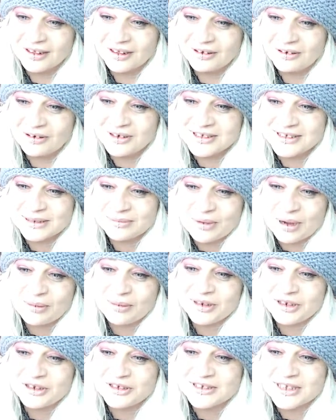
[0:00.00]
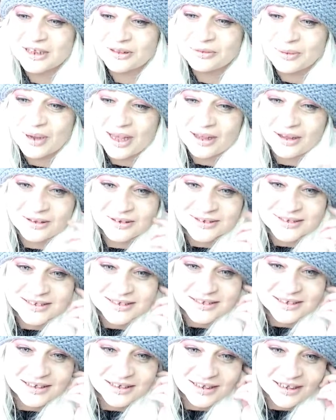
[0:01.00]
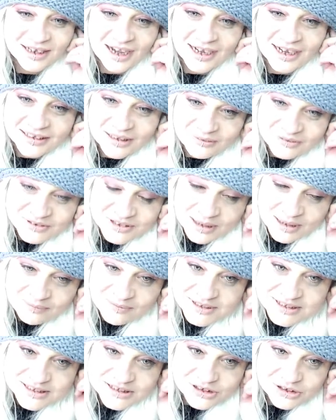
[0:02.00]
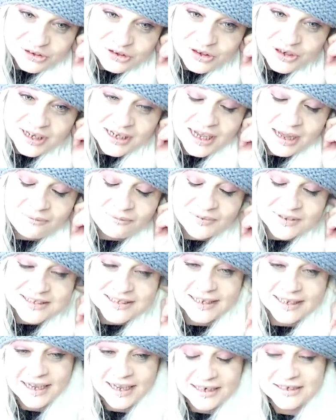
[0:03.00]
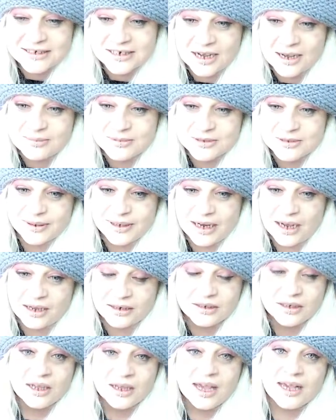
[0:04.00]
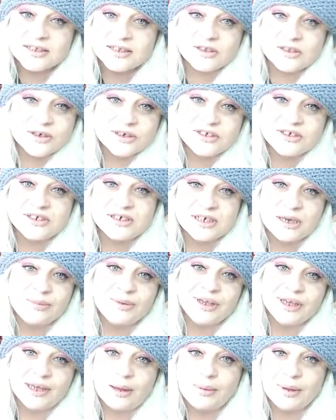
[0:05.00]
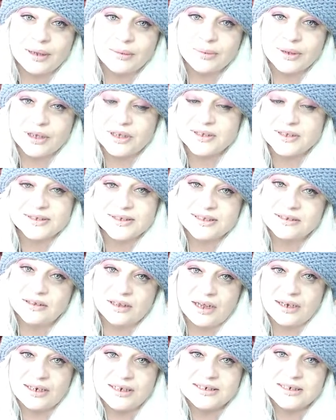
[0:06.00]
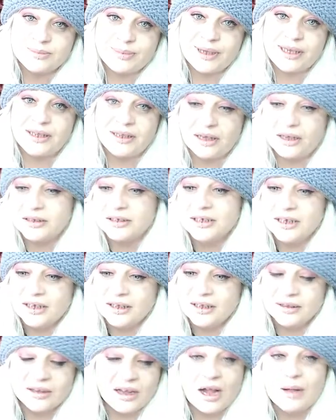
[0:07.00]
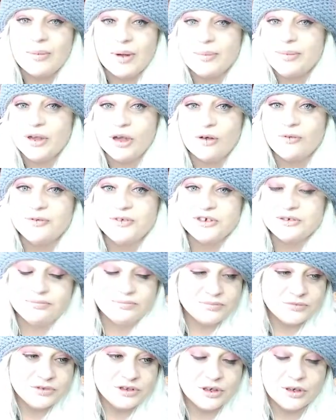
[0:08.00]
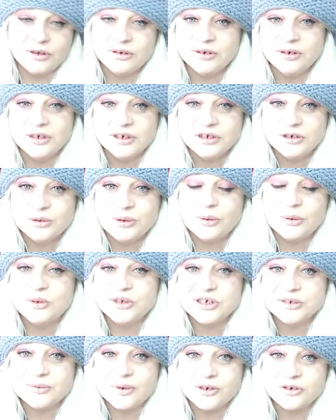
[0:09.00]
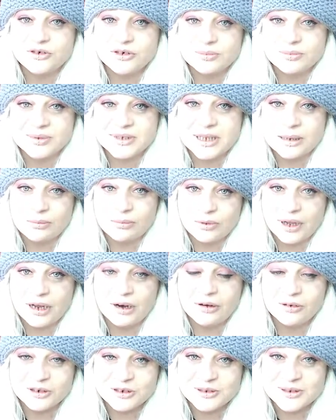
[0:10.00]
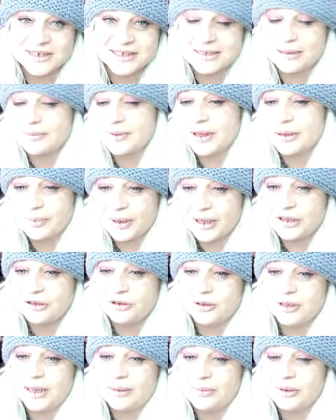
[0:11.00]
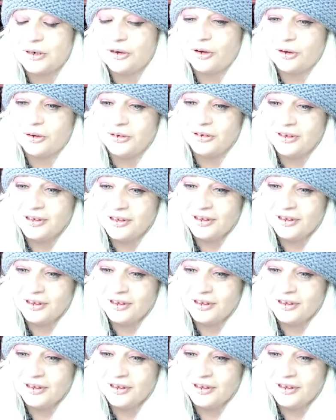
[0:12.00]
awesome. I'm in New South Wales. I'd love to come visit you. You can come visit anytime, sweetheart, as long as you tell me you're coming because I need to be here. I might be off, you know, doing a witchy road trip somewhere or doing something, but you let me know